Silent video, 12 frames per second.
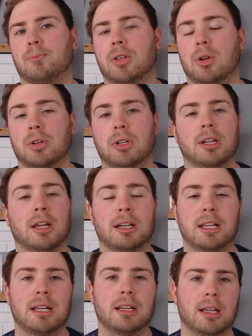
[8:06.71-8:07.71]
You know, you're going to
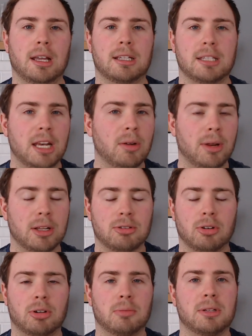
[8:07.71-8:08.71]
need extenuating
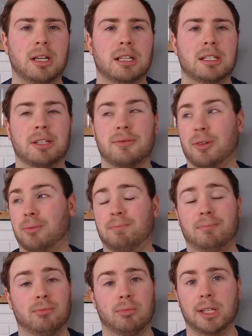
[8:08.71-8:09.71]
circumstances for
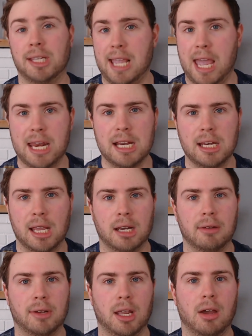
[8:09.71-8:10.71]
really any
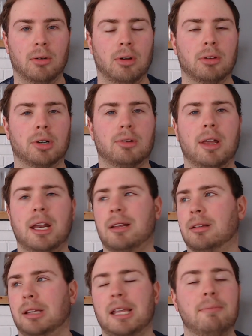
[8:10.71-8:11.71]
negative account on the
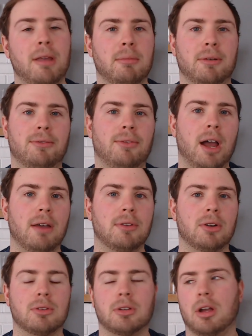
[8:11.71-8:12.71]
credit, late payment 5
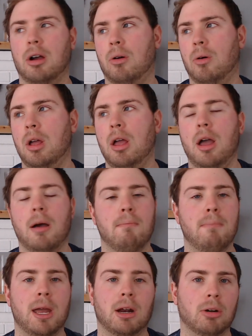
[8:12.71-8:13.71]
years ago, a
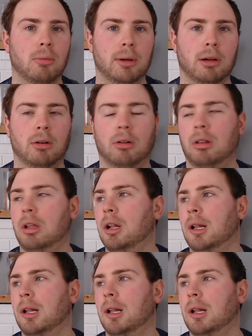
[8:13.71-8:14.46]
medical bill.